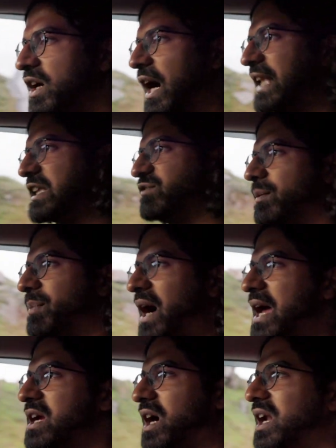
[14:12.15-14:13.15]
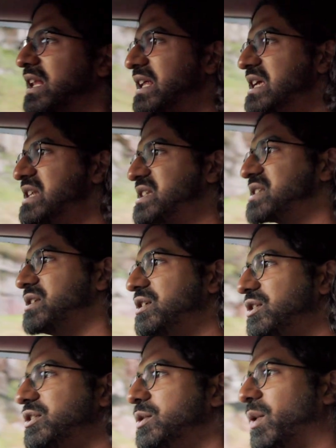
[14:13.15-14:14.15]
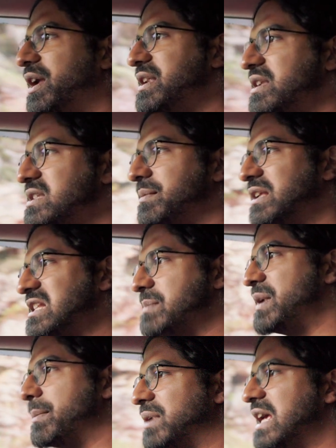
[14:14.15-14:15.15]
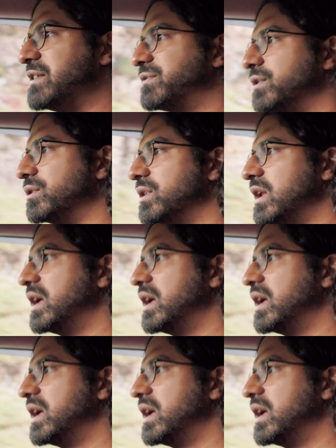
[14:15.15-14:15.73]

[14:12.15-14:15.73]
I think if you're buying a car like this, you want something that's a bit playful.